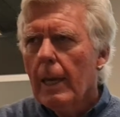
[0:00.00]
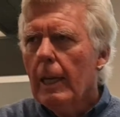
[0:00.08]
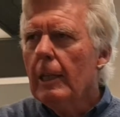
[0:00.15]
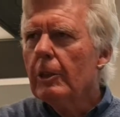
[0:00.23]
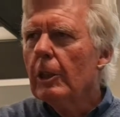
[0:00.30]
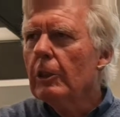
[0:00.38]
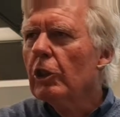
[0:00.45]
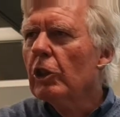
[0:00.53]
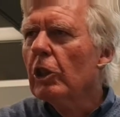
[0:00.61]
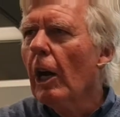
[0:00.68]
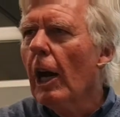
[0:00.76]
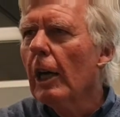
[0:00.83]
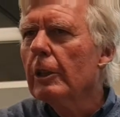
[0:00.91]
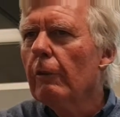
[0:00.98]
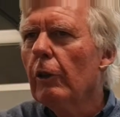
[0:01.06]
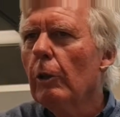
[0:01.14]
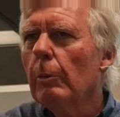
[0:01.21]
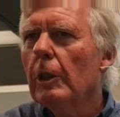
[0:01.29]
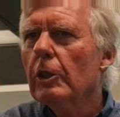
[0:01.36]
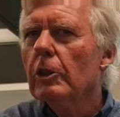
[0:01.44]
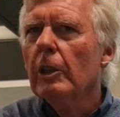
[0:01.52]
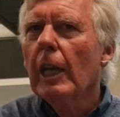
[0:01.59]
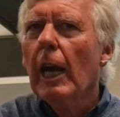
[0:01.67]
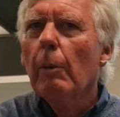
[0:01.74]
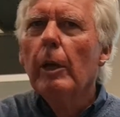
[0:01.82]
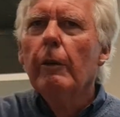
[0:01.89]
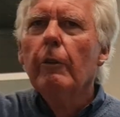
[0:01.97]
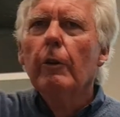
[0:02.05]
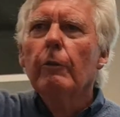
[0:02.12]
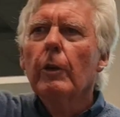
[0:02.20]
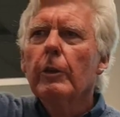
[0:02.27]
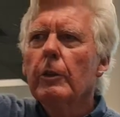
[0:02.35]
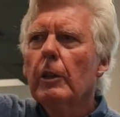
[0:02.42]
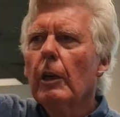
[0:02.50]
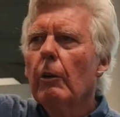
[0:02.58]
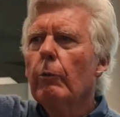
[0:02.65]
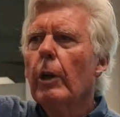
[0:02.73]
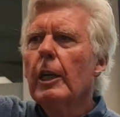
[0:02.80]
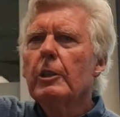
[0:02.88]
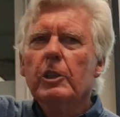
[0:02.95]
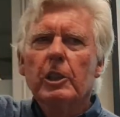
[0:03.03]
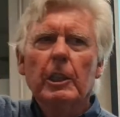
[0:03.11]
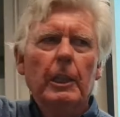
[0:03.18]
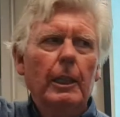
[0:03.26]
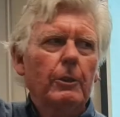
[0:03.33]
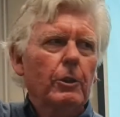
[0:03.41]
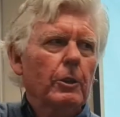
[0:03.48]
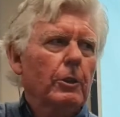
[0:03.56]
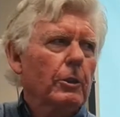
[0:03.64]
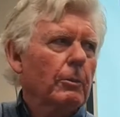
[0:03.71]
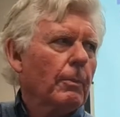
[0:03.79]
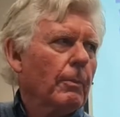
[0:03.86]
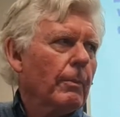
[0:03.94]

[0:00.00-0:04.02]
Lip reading: He's in charge of human history. How many of you have raised teenagers?